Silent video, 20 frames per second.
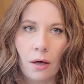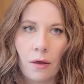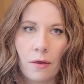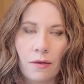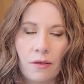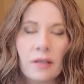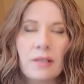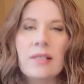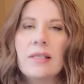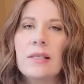
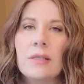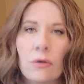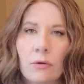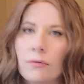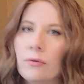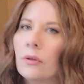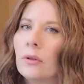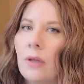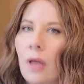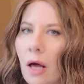the
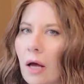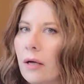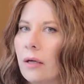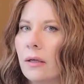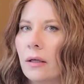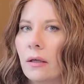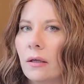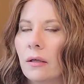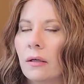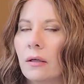silver
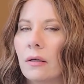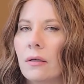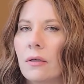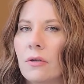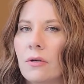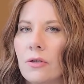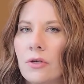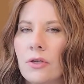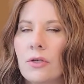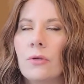lining
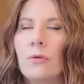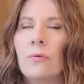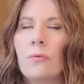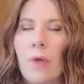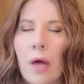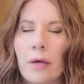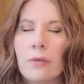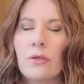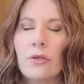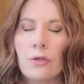to
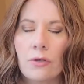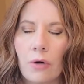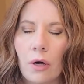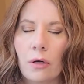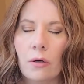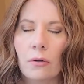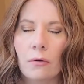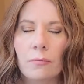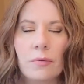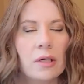that
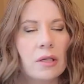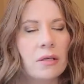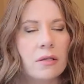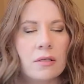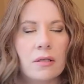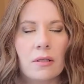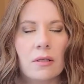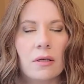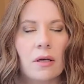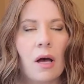struggle,
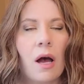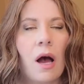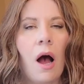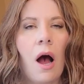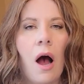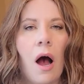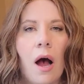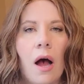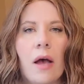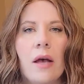because
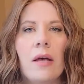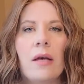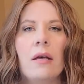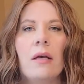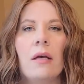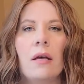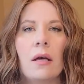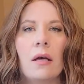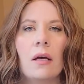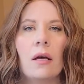
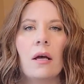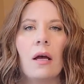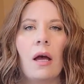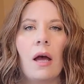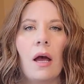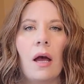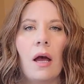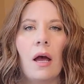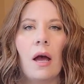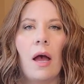I
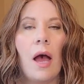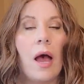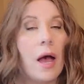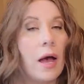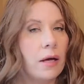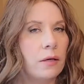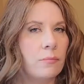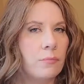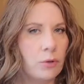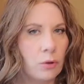
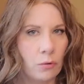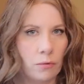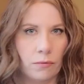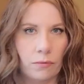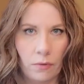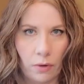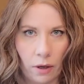had beautiful